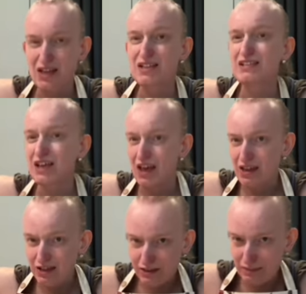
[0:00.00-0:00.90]

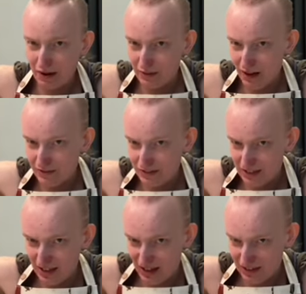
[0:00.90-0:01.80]
Take them out
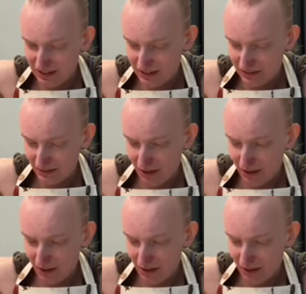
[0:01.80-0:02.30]
after that,